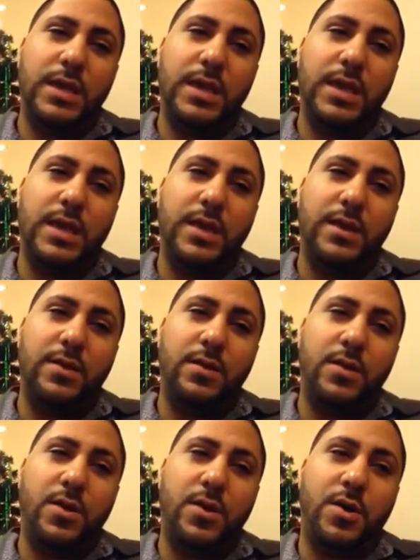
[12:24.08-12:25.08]
and
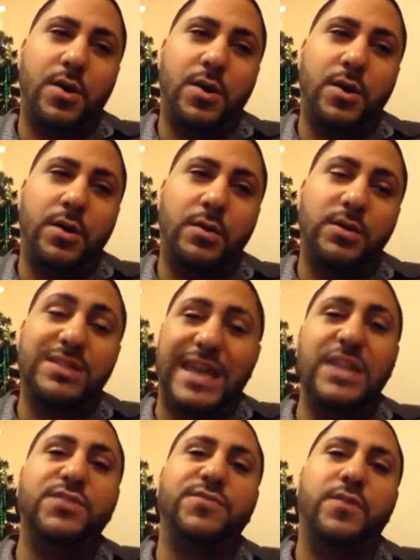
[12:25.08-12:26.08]
are
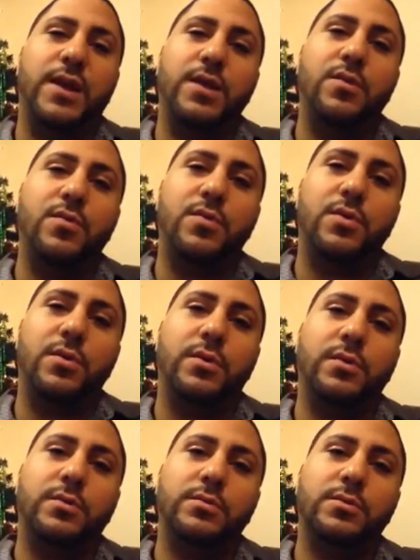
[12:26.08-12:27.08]
stage fright
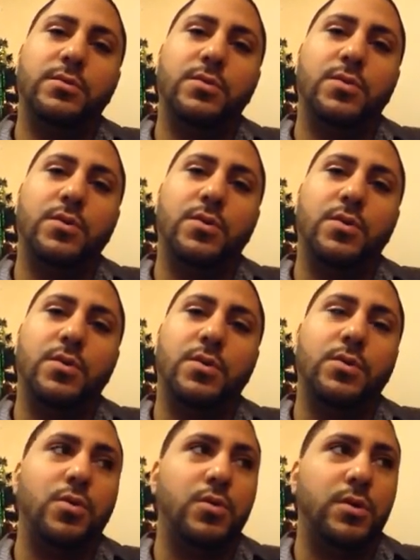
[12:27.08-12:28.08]
or
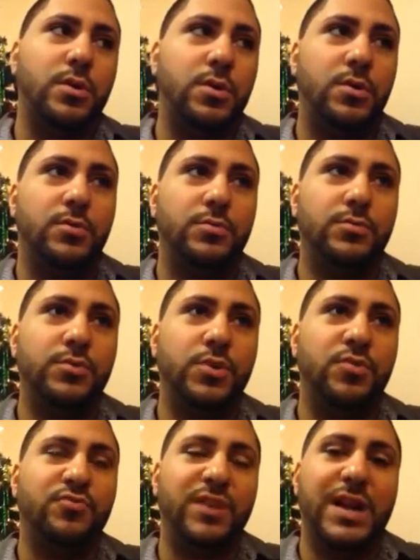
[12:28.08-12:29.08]

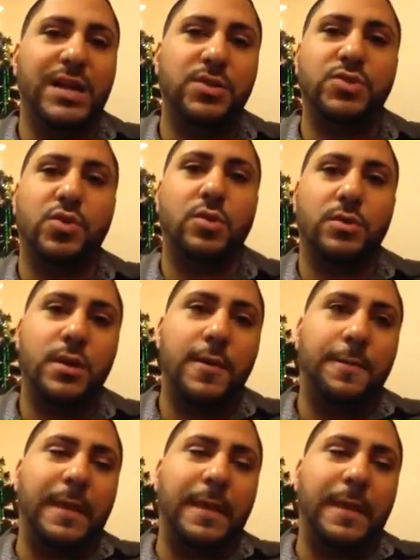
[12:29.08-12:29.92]
don't really like to talk,